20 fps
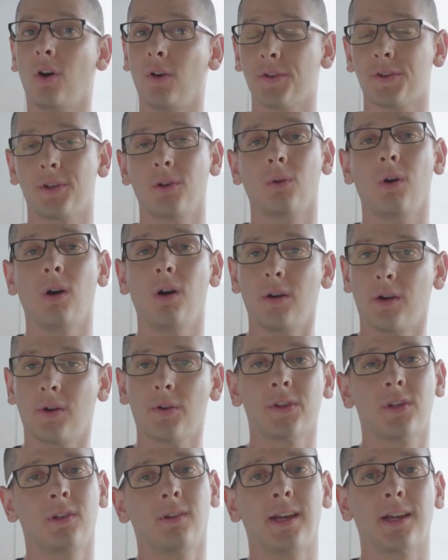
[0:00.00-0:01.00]
also
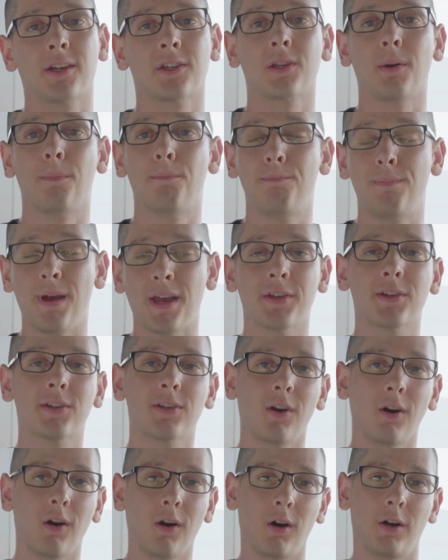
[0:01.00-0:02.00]
auto-selects the best
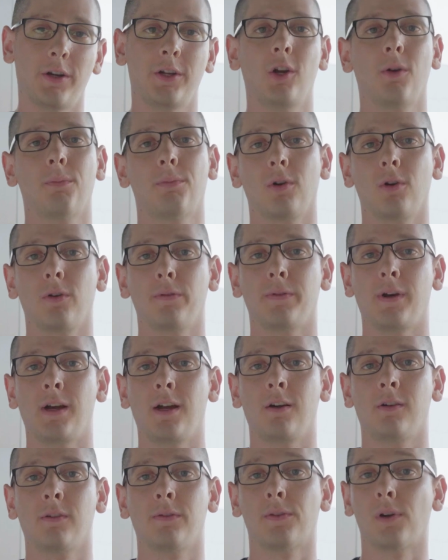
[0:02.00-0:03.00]
audio
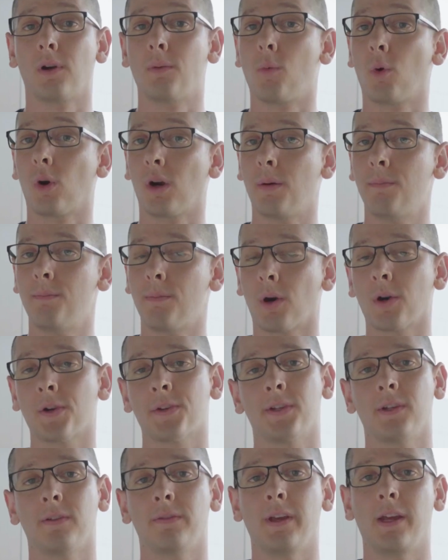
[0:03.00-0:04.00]
profile for a more
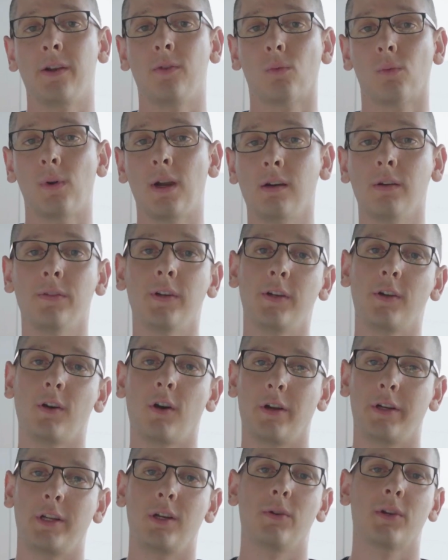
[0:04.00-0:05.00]
immersive and relevant
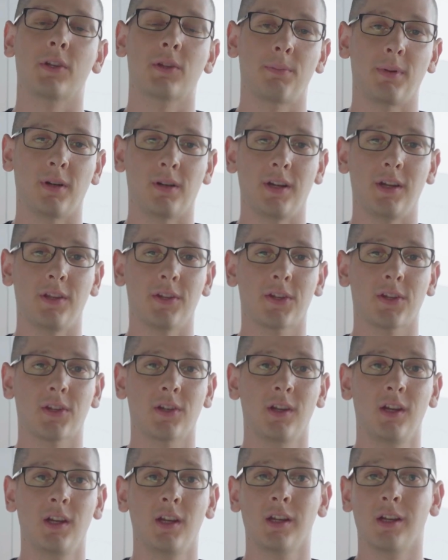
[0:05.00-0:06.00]
audio experience,
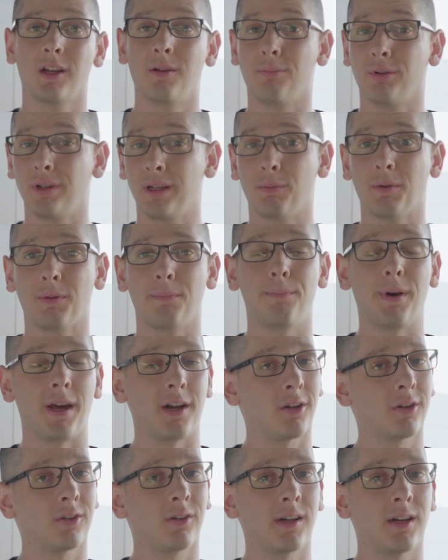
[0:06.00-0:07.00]
complete with
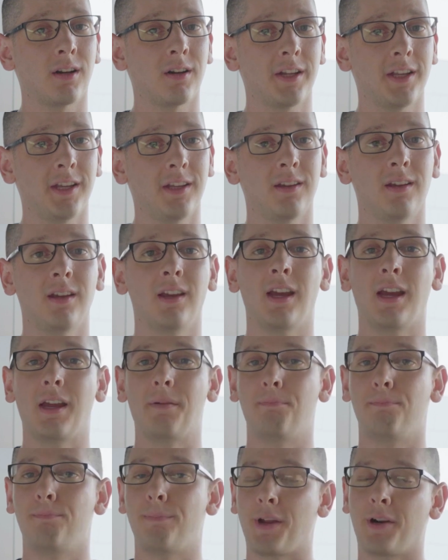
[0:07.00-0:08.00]
better clarity
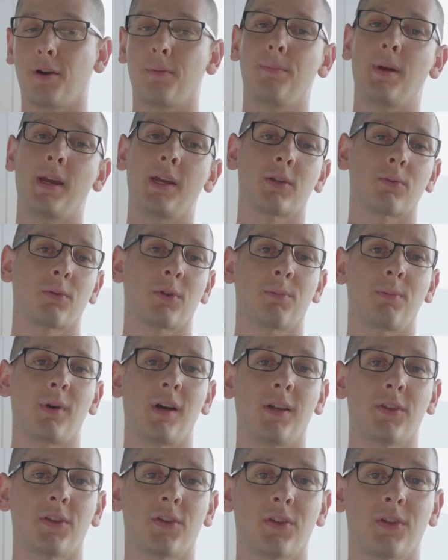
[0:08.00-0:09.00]
and better bass
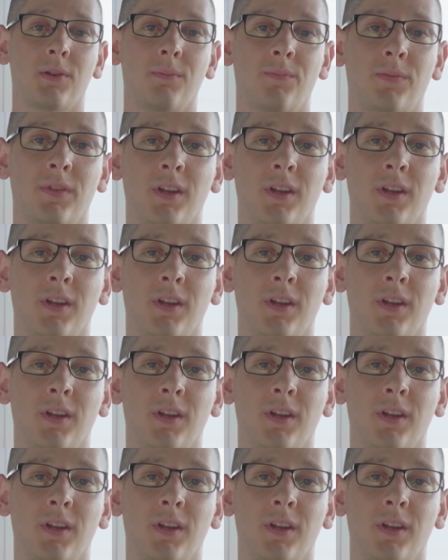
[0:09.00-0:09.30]
response.